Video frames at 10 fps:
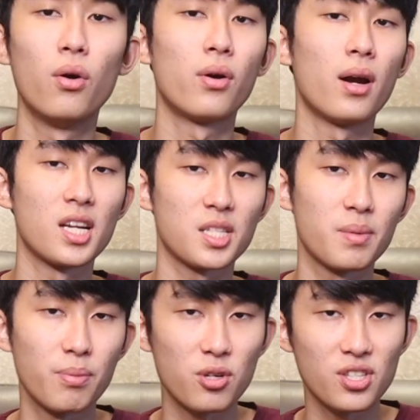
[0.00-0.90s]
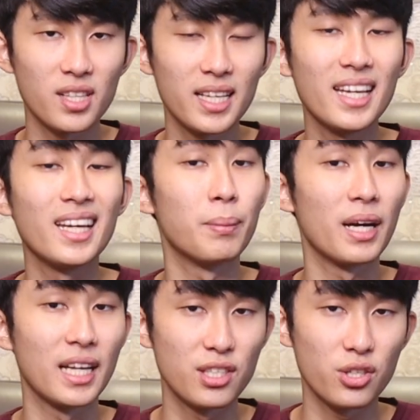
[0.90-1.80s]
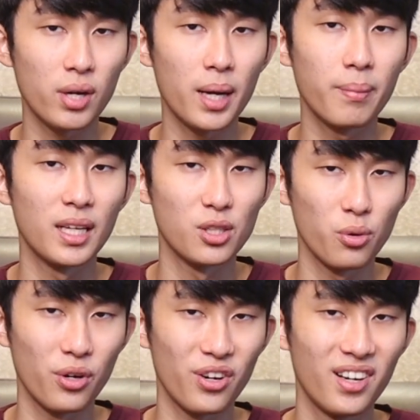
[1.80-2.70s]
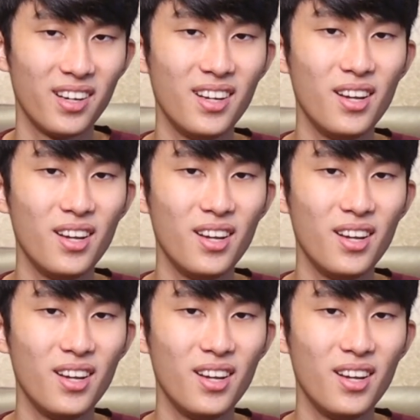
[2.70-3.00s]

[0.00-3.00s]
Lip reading: or ask me personally in my Instagram and Twitter.